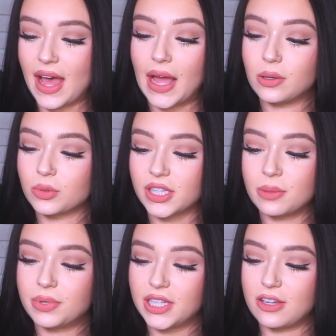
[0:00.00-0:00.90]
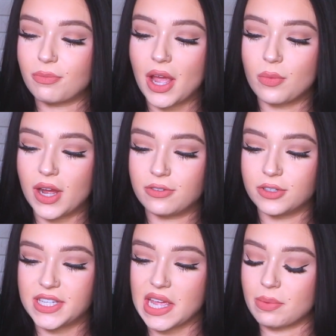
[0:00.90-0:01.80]
I really believe my wife
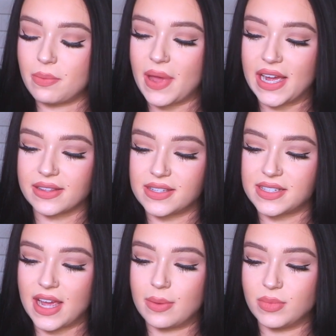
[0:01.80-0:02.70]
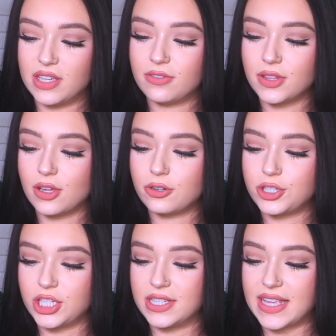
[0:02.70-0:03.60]
will take me back this time, even though
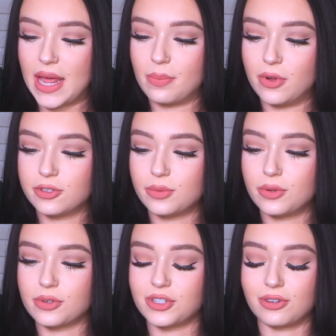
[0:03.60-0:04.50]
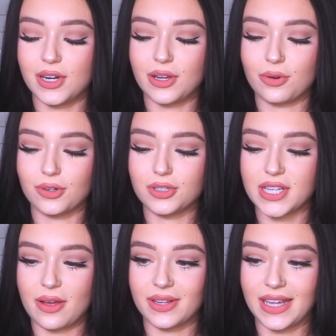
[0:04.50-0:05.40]
she has had multiple restraining orders
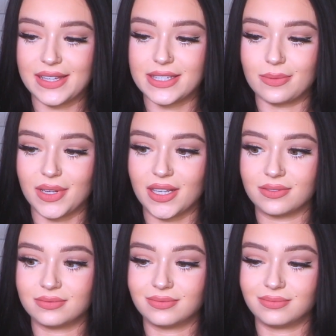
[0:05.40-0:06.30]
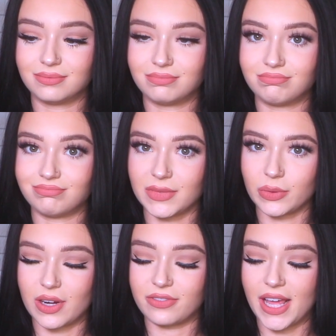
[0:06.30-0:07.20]
out against me.
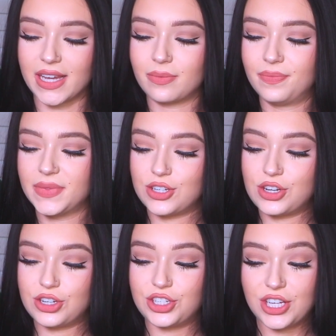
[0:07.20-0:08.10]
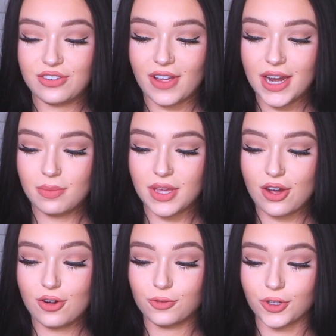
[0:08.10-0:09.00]
Red flag. She invited me
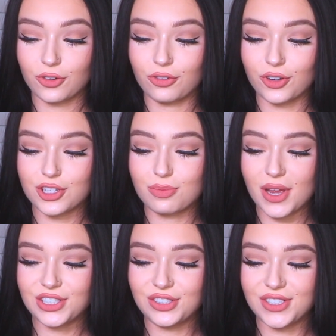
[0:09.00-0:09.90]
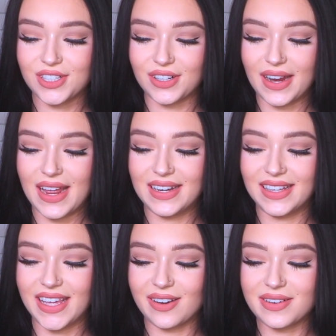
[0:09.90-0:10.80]
over for a special dinner
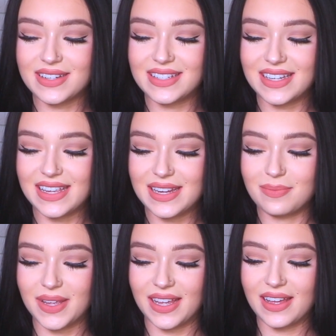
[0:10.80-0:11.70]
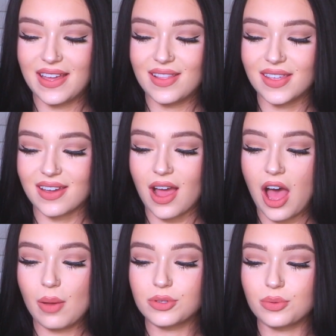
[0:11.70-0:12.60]
and guaranteed me the
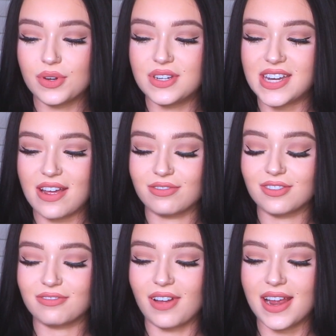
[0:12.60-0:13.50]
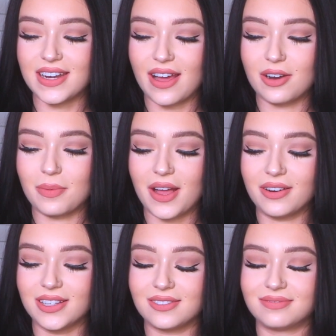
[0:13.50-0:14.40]
cops would never find out
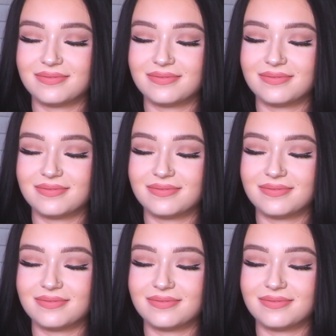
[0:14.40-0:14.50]
about it.